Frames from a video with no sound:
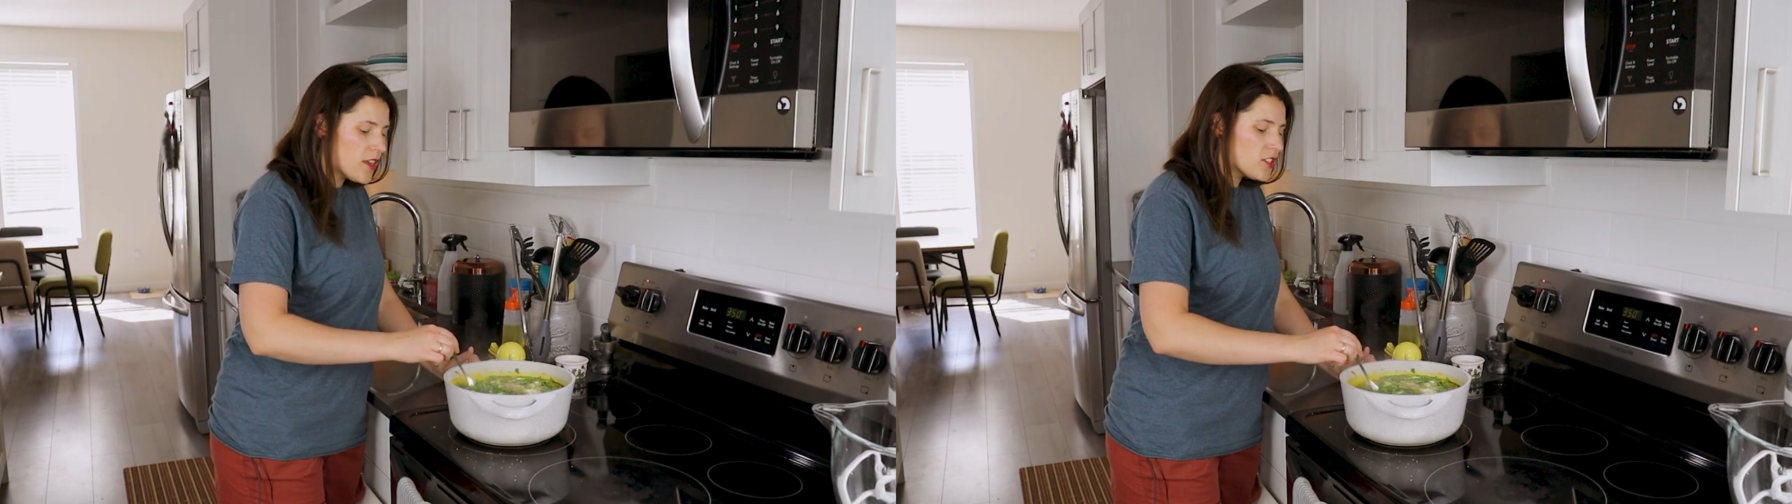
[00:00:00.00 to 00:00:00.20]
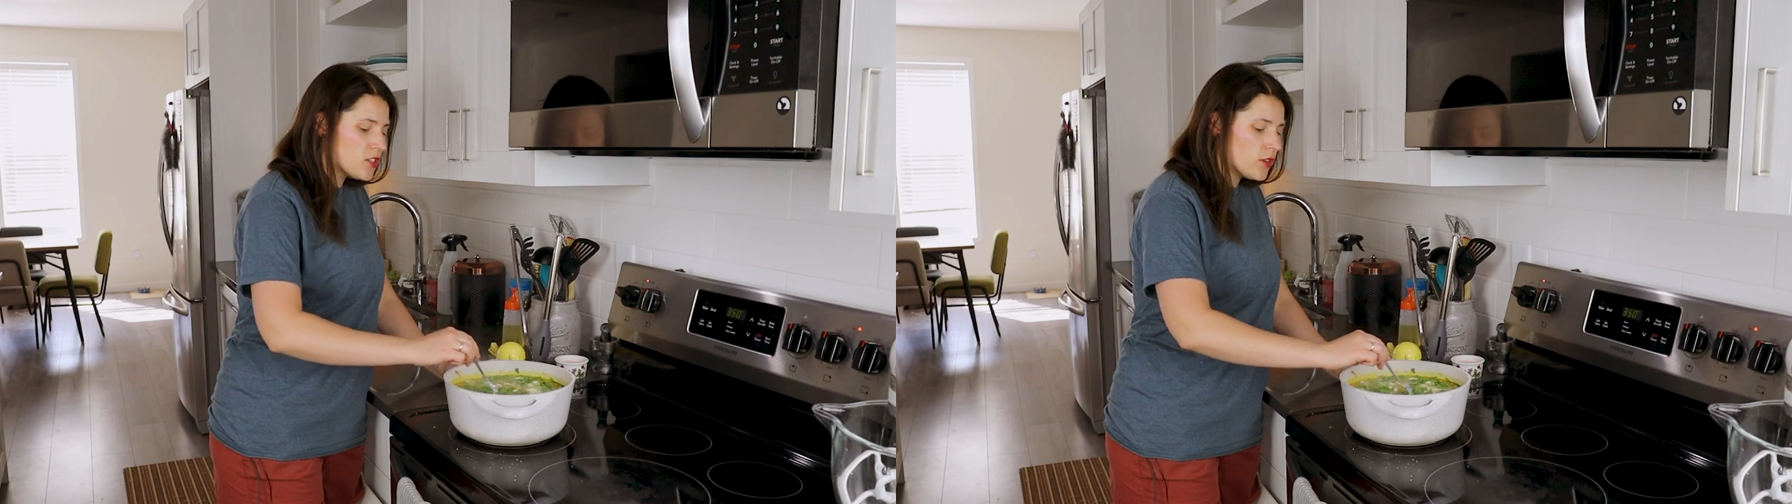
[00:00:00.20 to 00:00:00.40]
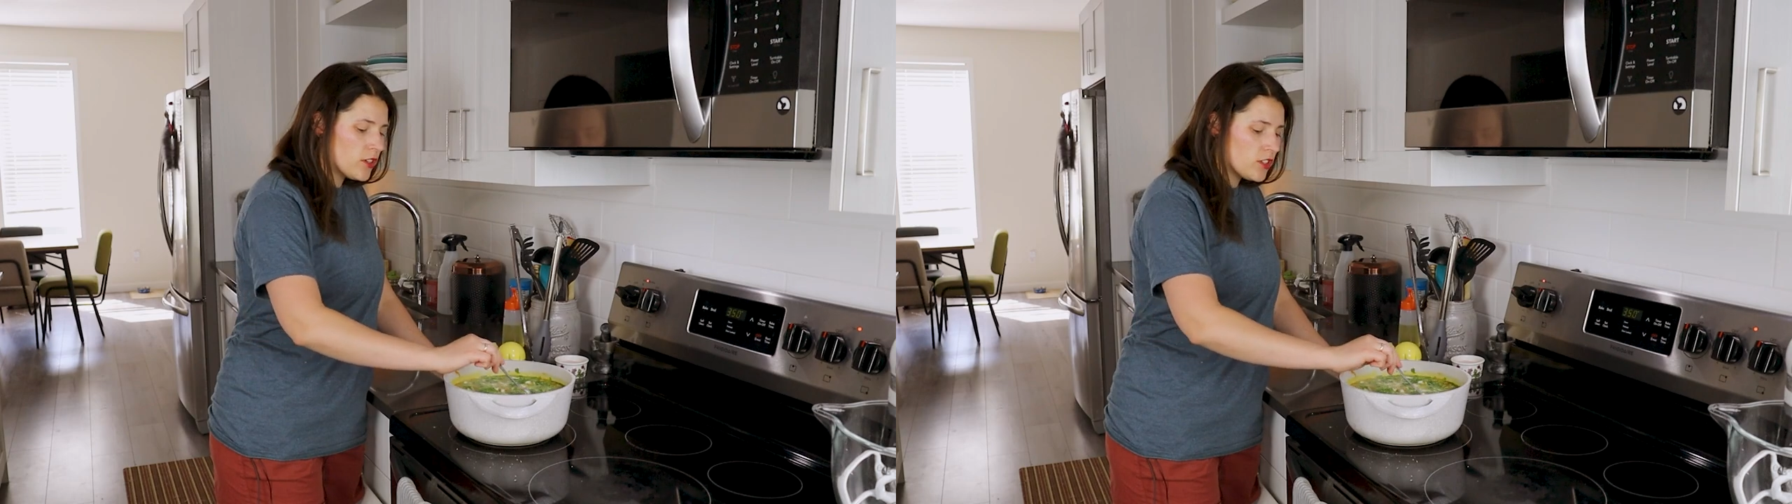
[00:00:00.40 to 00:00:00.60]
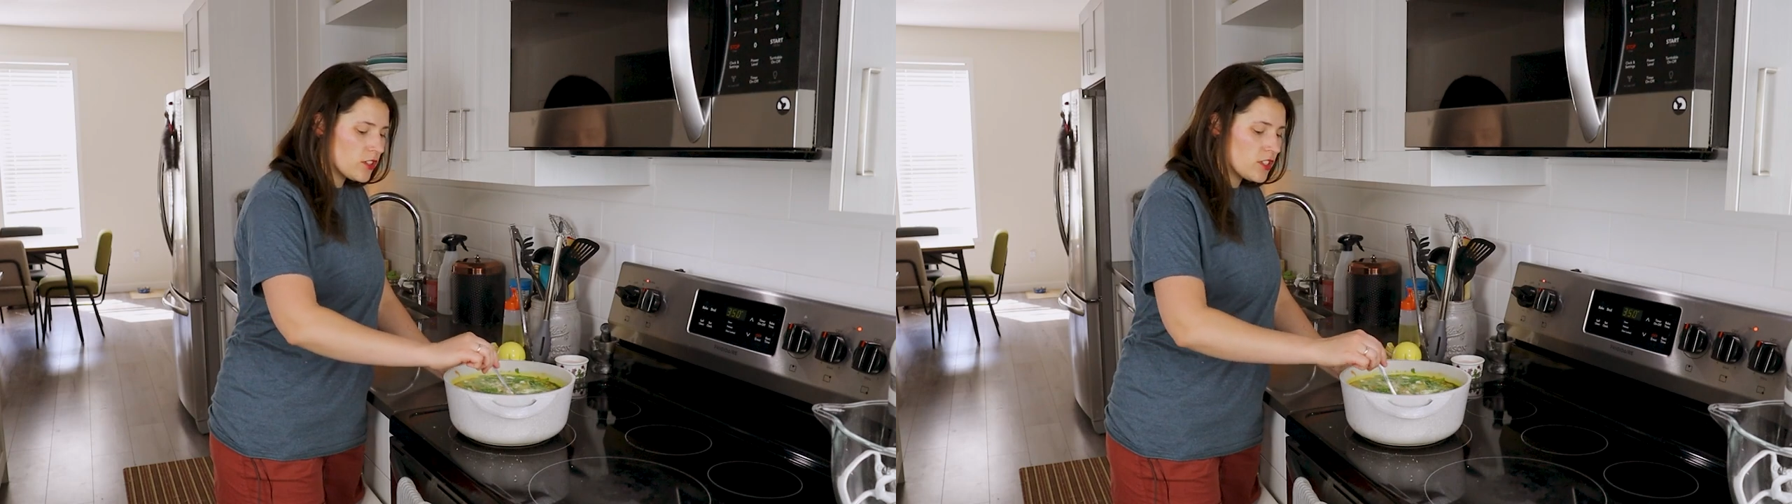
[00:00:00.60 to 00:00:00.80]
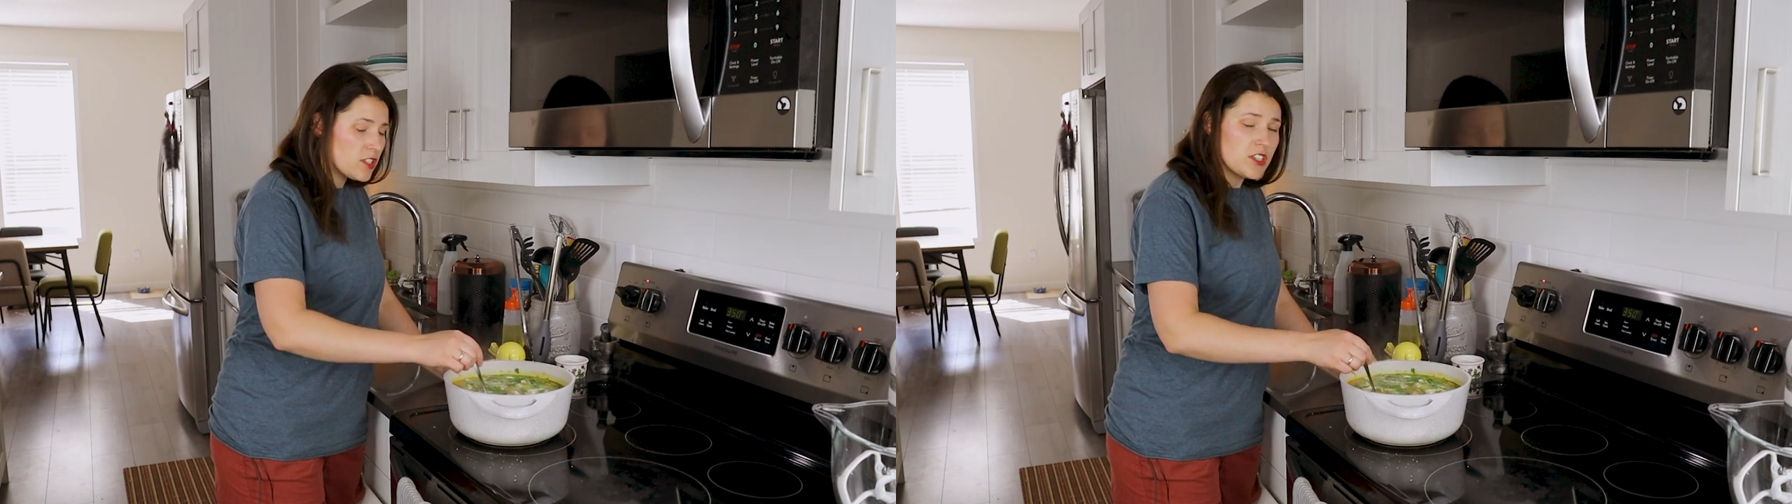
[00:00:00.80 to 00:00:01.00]
us to
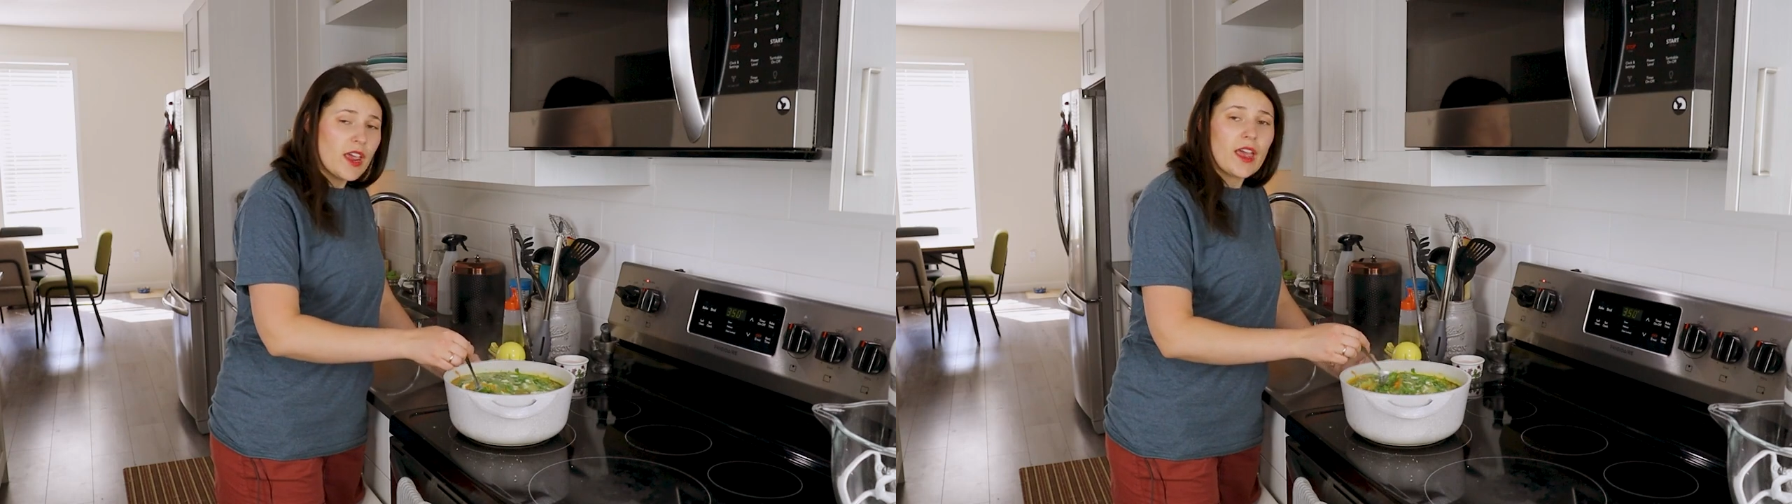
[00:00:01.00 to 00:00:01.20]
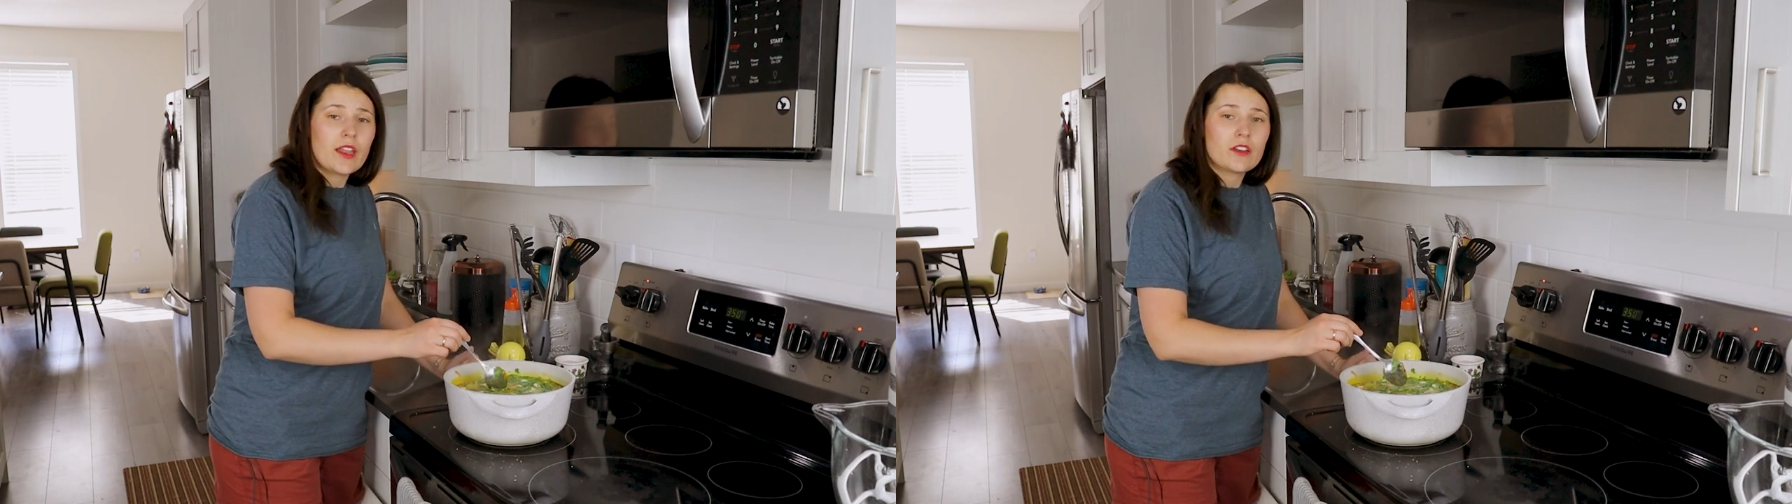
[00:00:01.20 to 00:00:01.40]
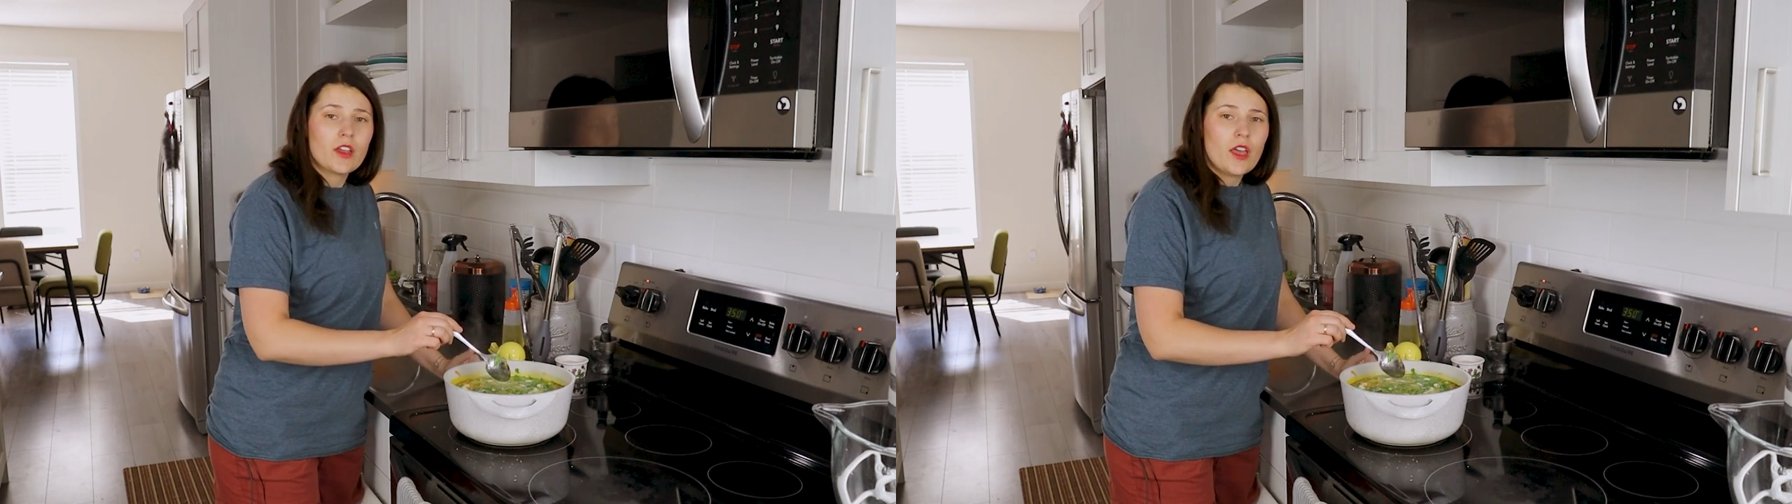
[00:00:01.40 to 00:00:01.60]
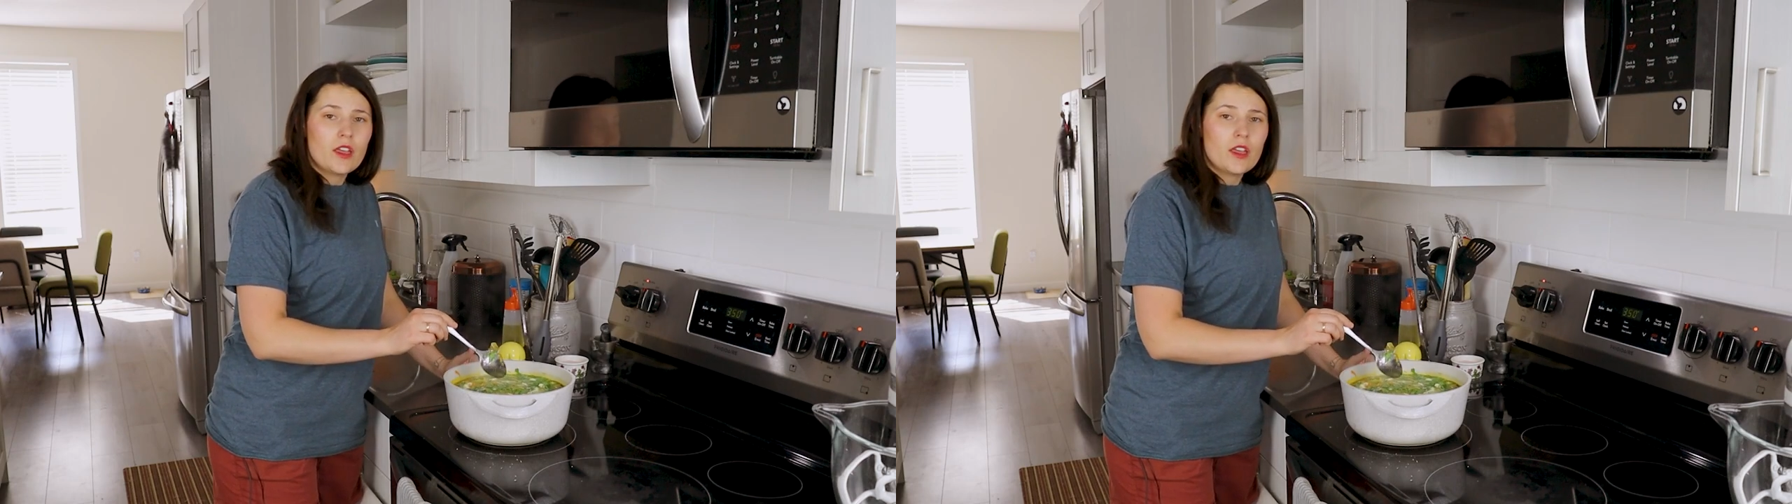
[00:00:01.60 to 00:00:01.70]
understand